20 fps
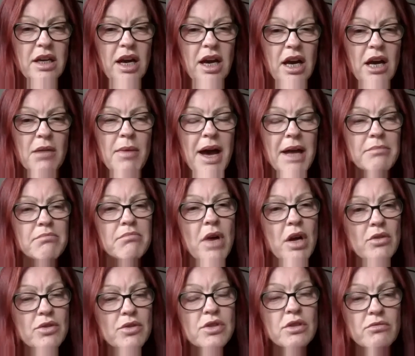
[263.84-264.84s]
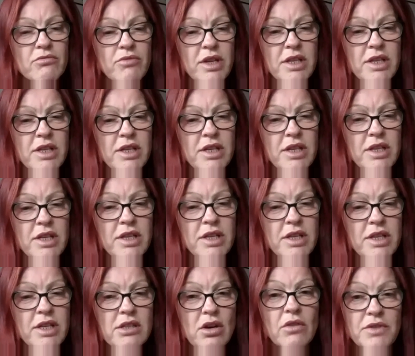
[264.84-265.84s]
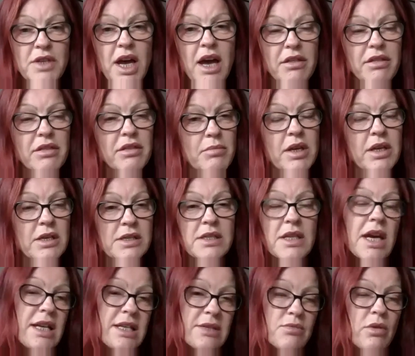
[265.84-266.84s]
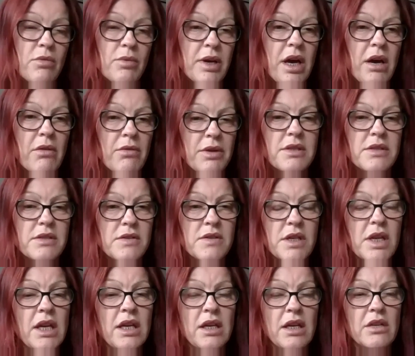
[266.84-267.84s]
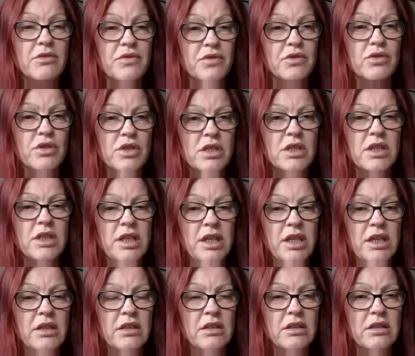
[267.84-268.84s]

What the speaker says: and most at risk of death, because that is what we're going to see, unfortunately.